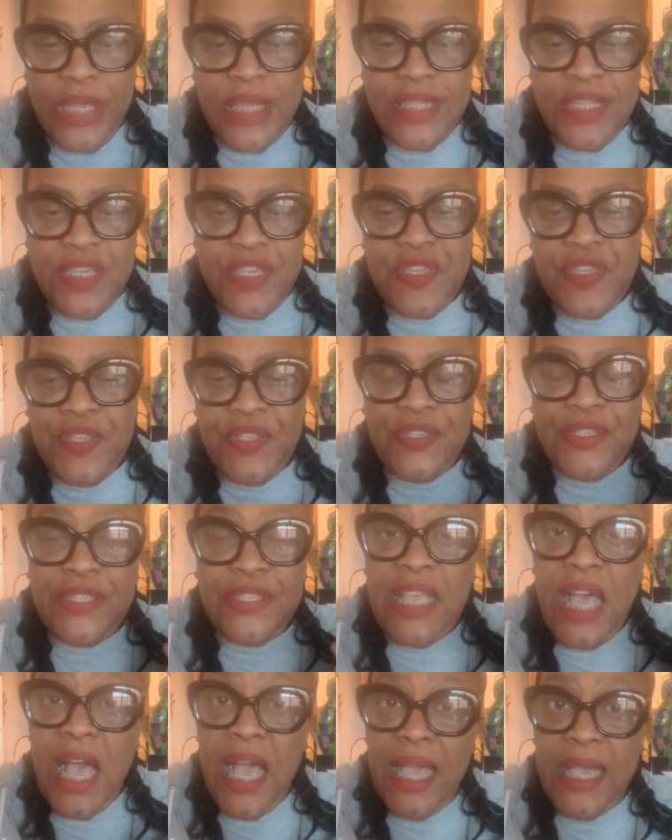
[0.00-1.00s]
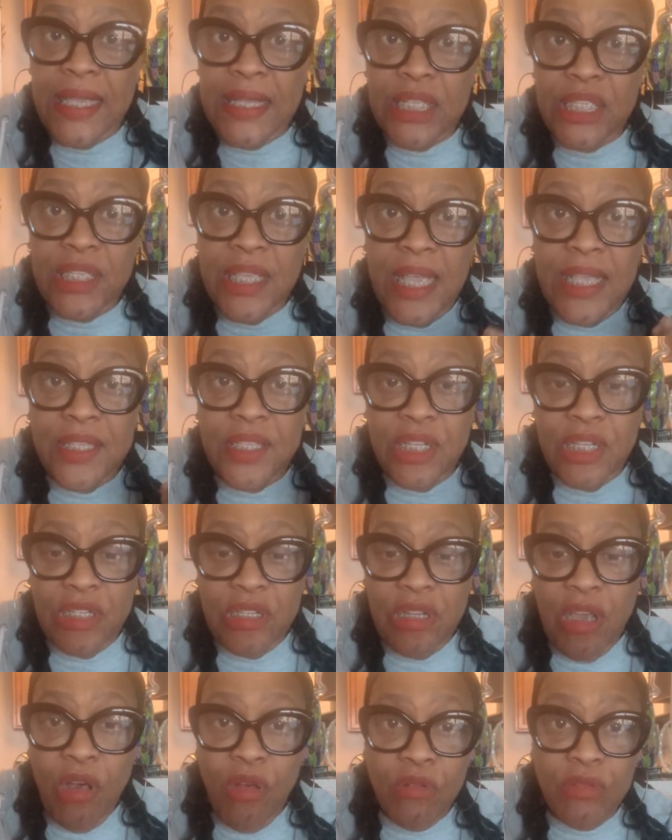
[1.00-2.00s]
these signs as
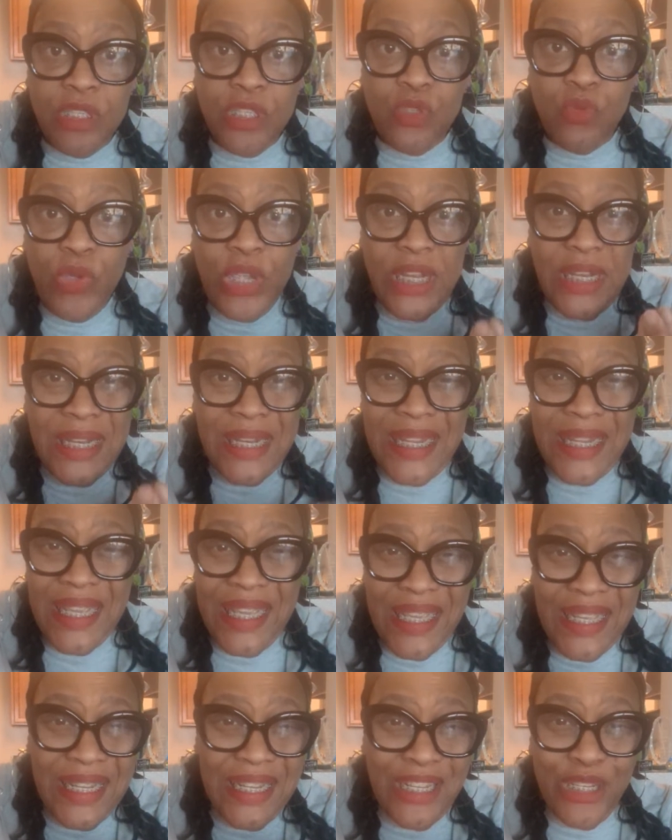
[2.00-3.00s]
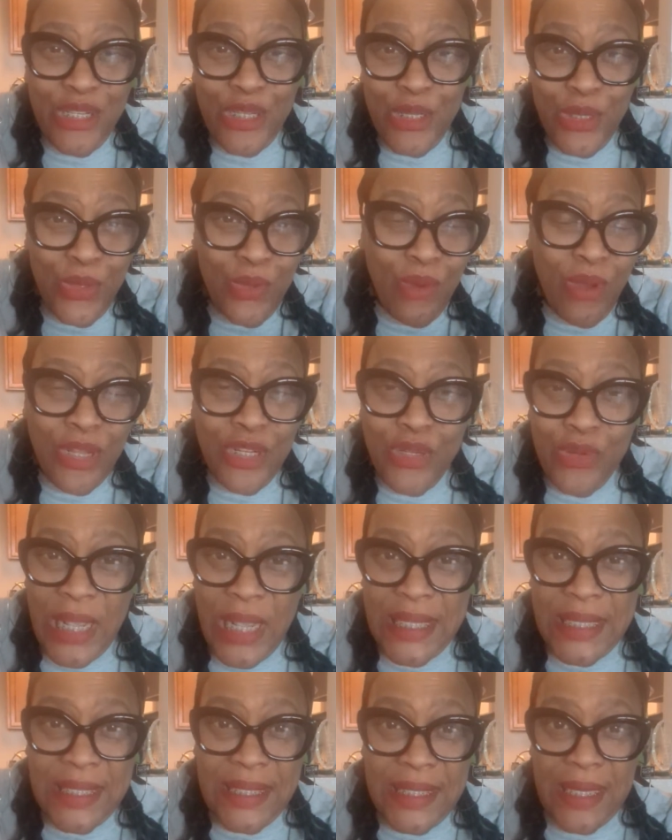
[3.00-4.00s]
adults, we need to
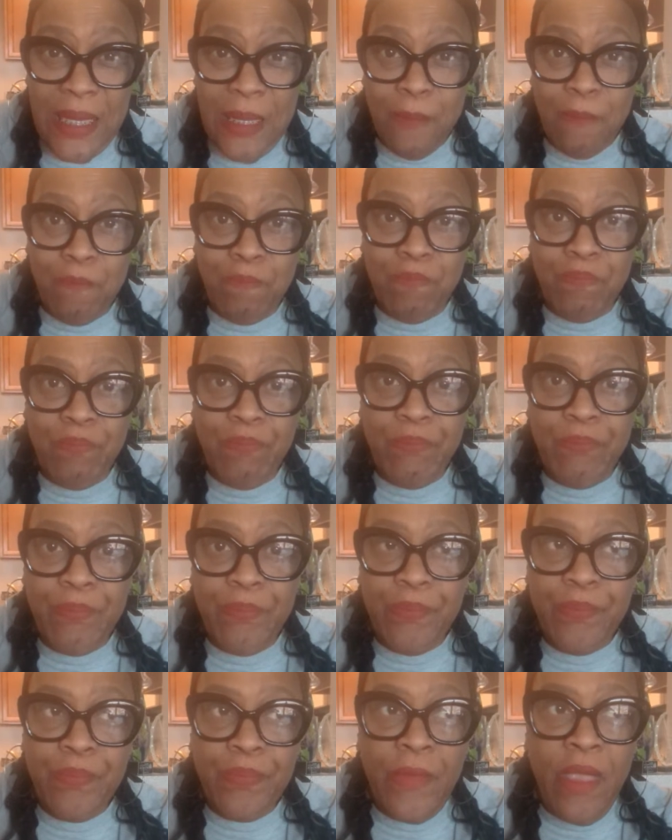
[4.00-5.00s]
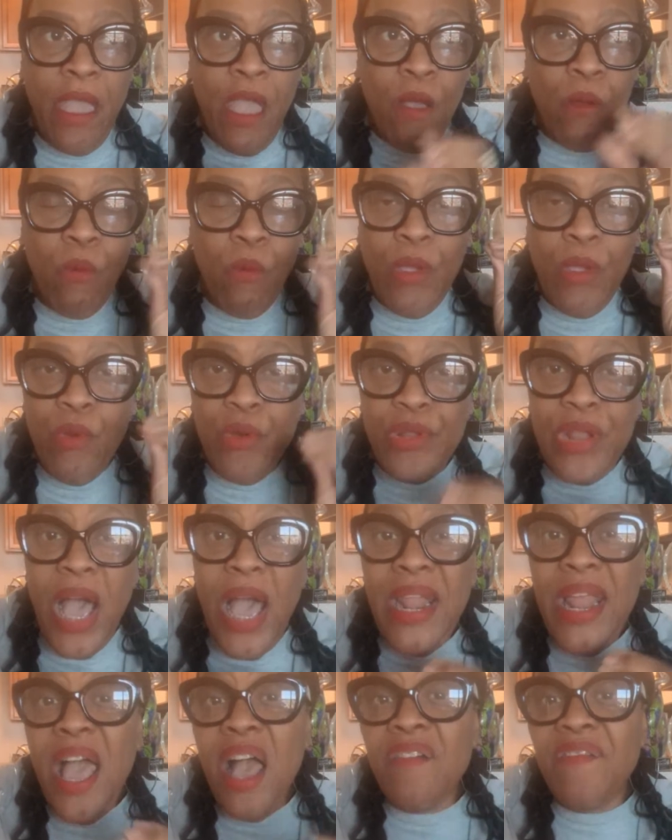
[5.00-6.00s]
address them. We will not
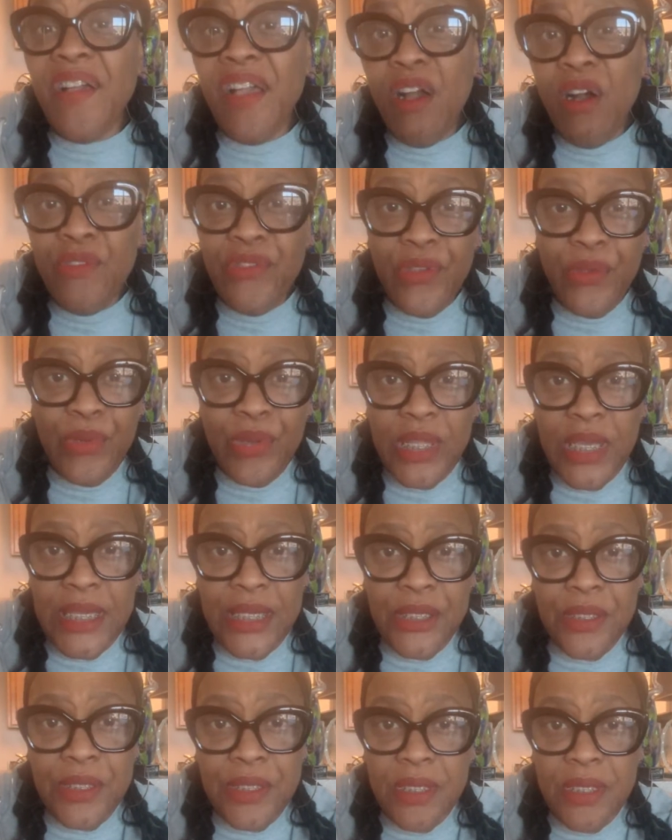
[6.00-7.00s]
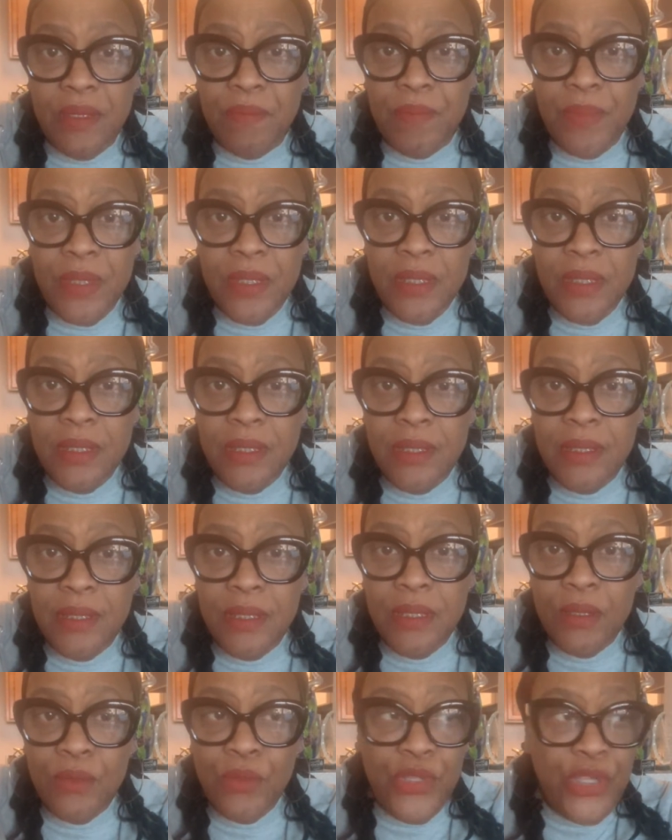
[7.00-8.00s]
have a healthy relationship
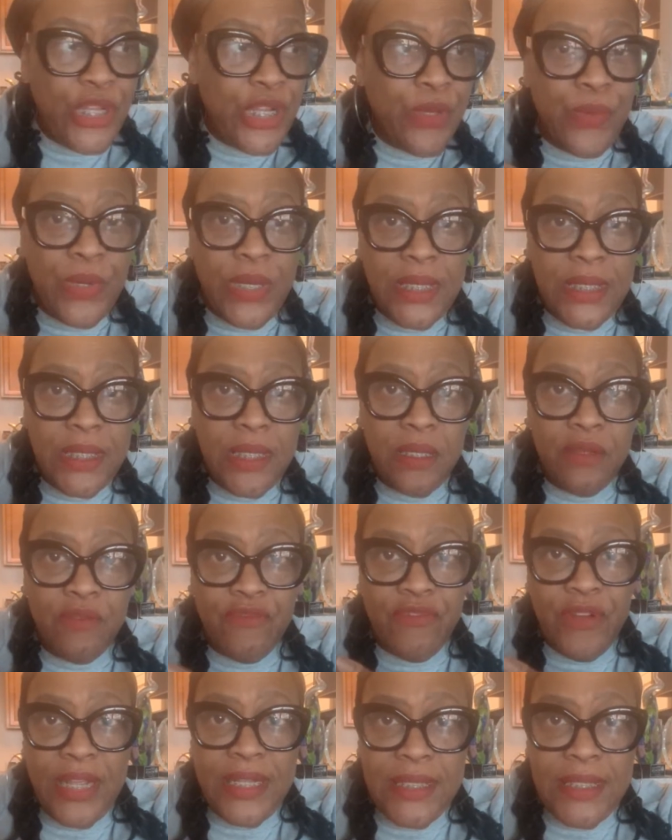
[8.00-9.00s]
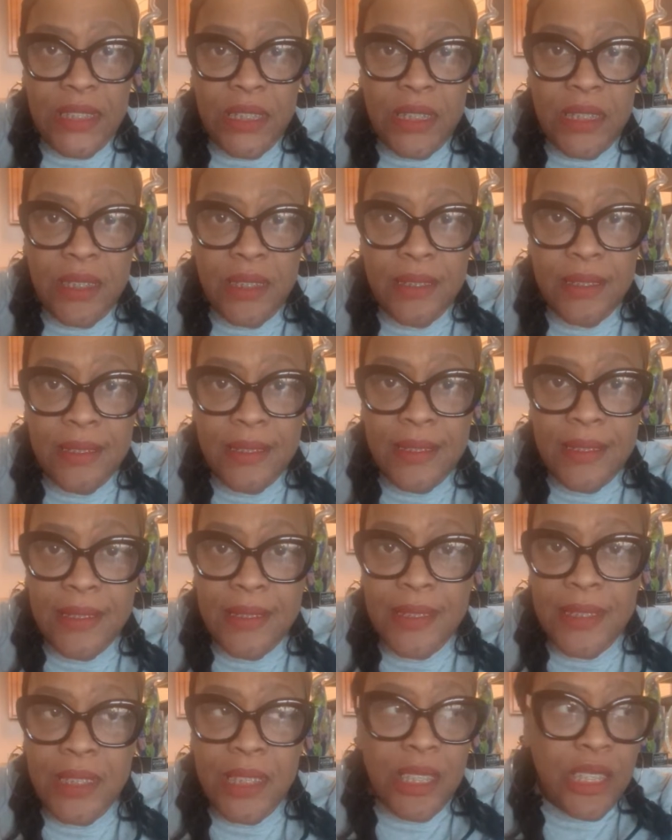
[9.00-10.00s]
with anyone, friends,
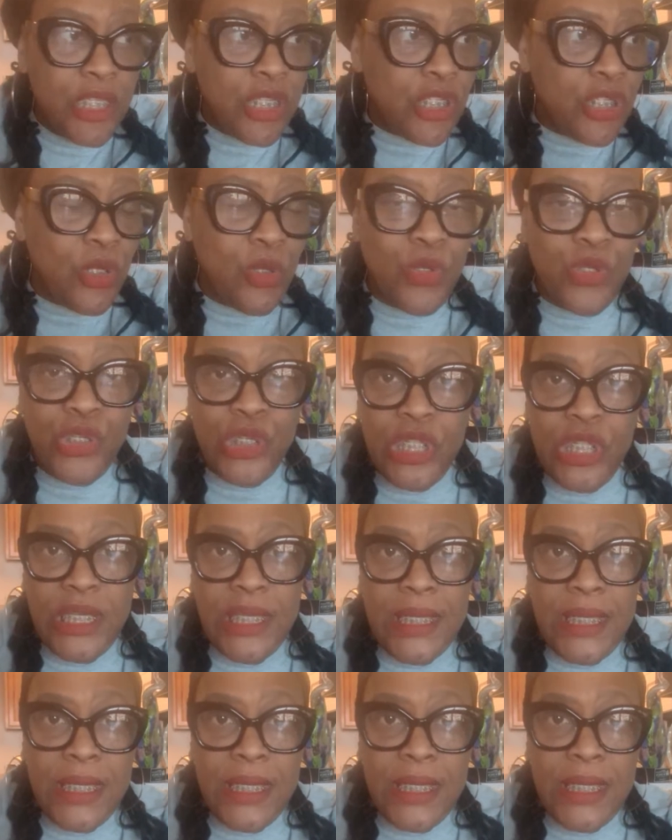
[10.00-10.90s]
socially,